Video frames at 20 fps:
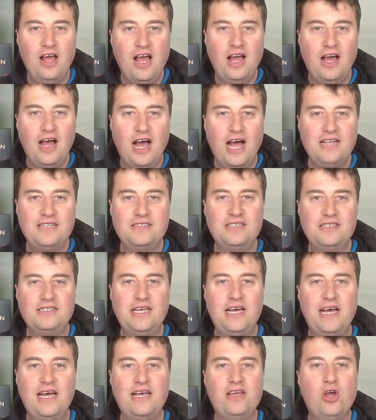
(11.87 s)
And
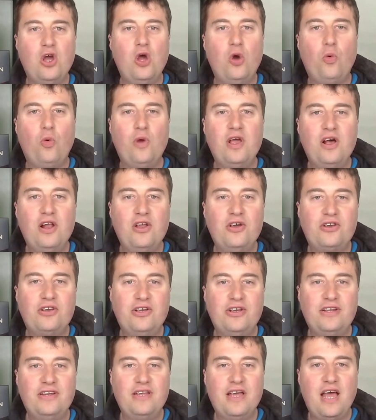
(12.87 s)
today we are
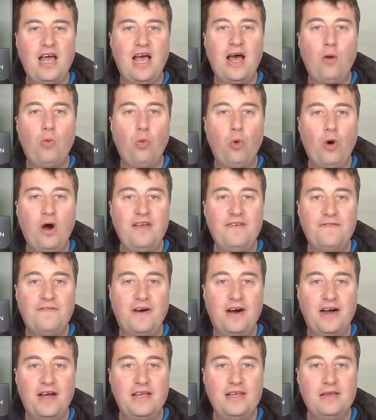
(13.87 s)
looking at
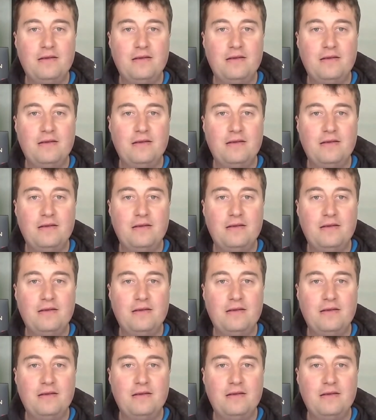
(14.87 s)
Wi-Fi